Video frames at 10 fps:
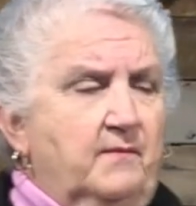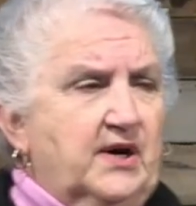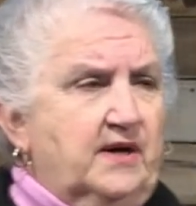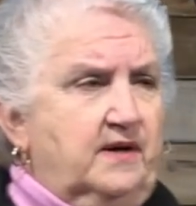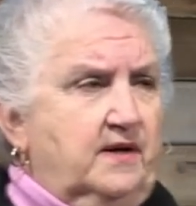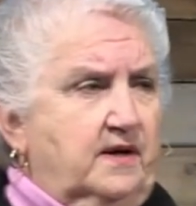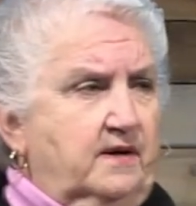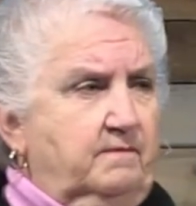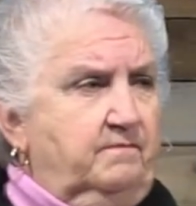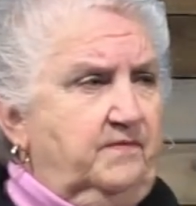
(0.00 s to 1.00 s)
But
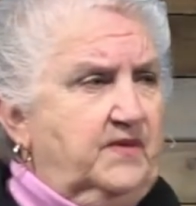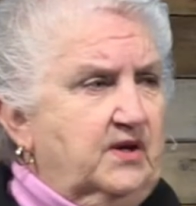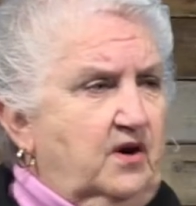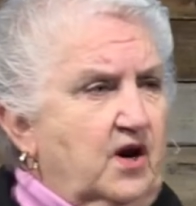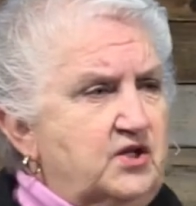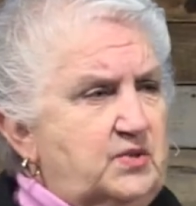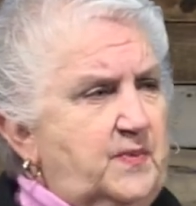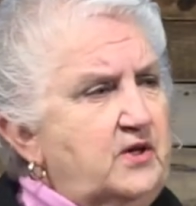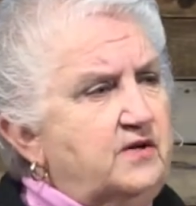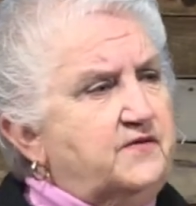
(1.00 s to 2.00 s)
the
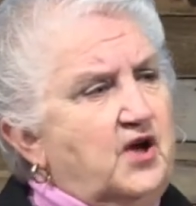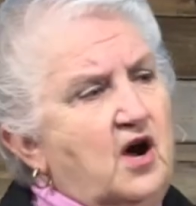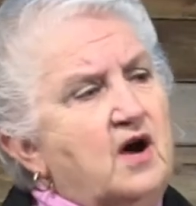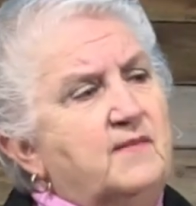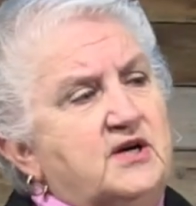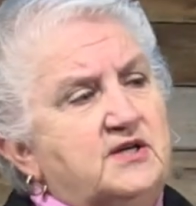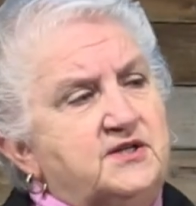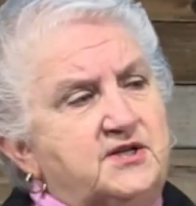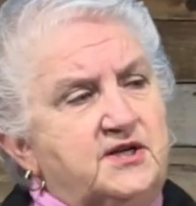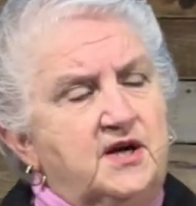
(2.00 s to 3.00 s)
Gospel of
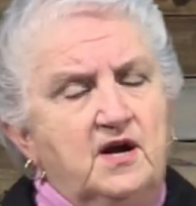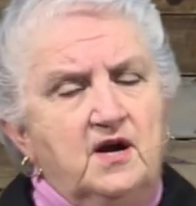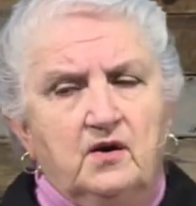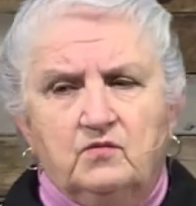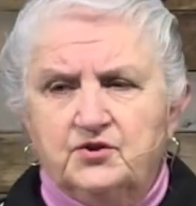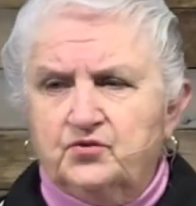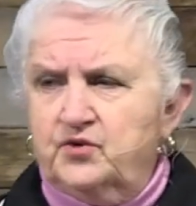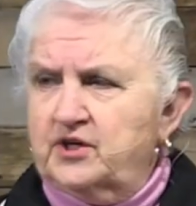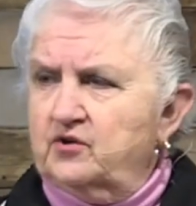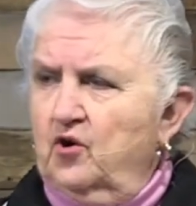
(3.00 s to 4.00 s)
Thomas was
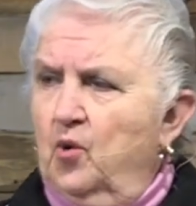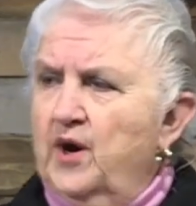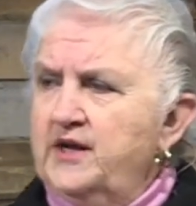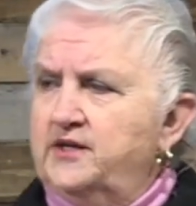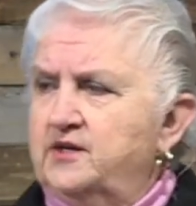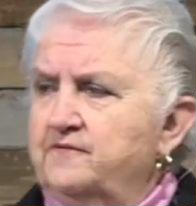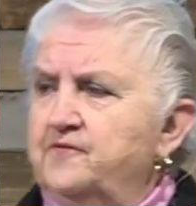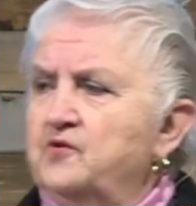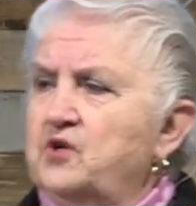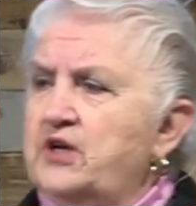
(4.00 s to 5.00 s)
written quite
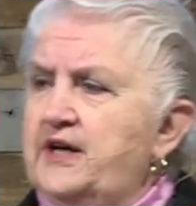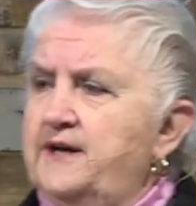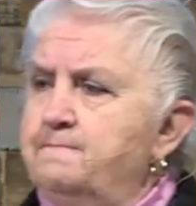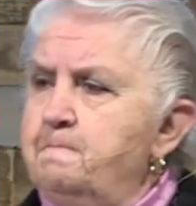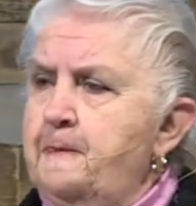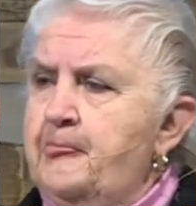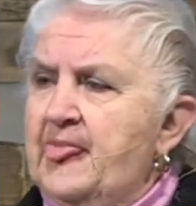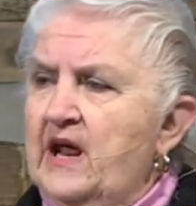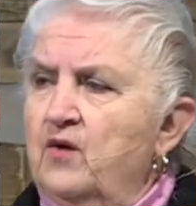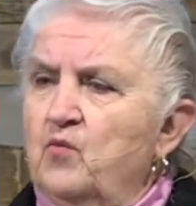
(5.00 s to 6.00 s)
differently
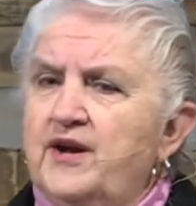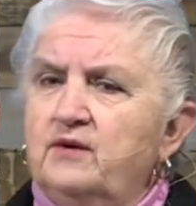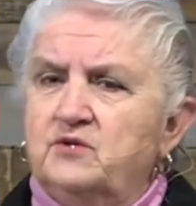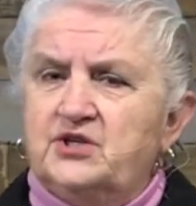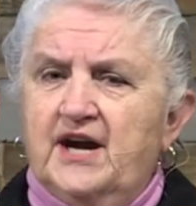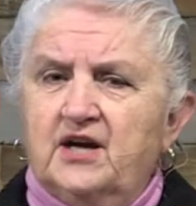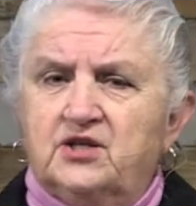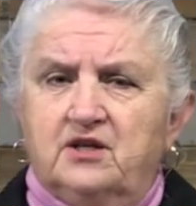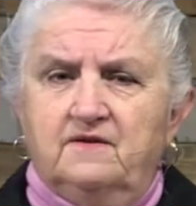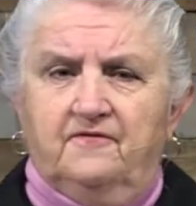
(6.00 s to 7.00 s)
when it was
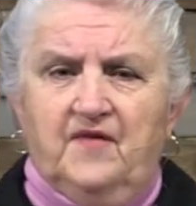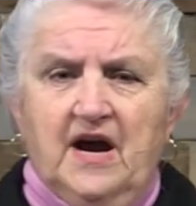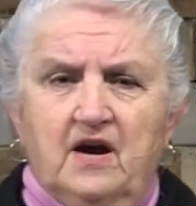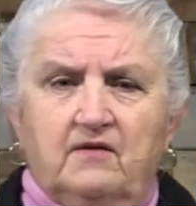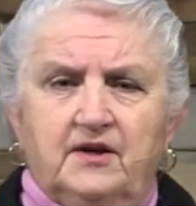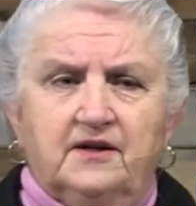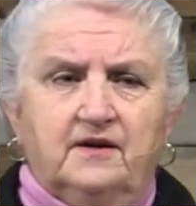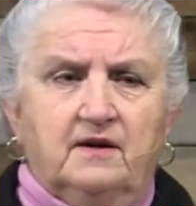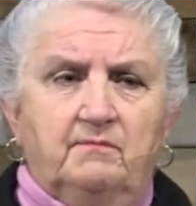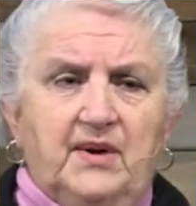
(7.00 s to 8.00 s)
actually found
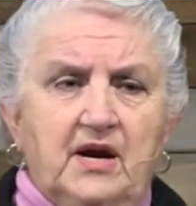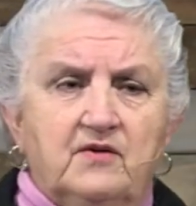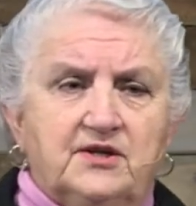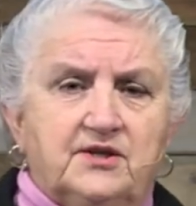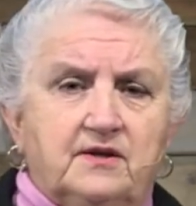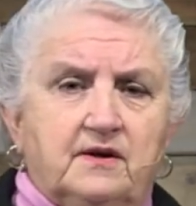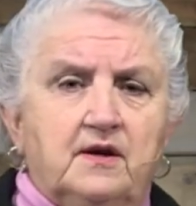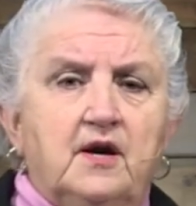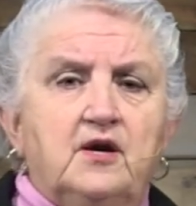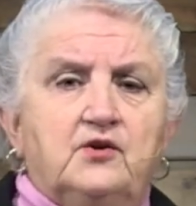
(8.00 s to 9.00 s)
in
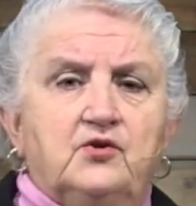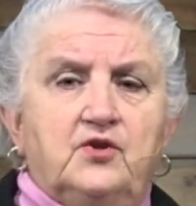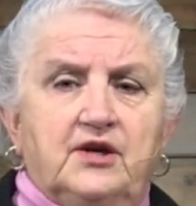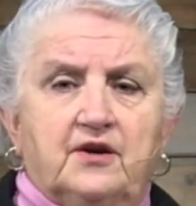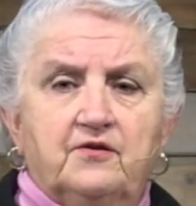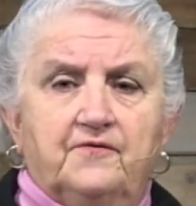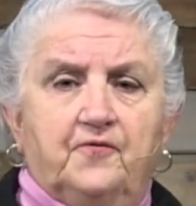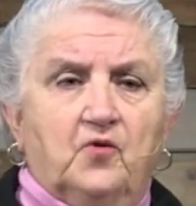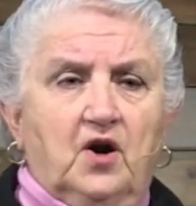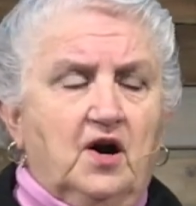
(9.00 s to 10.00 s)
comparison to the other
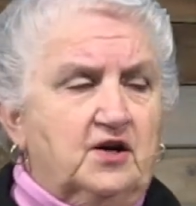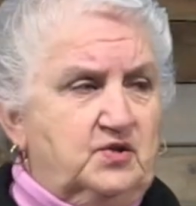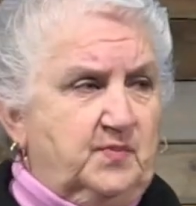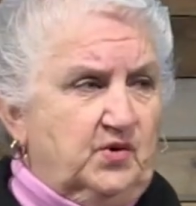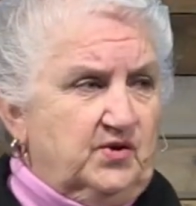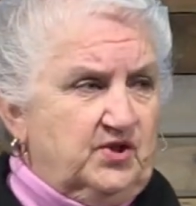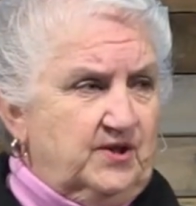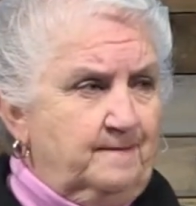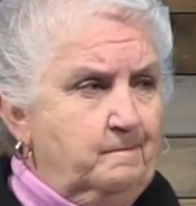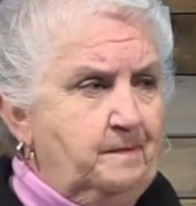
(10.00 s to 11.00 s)
four Gospels,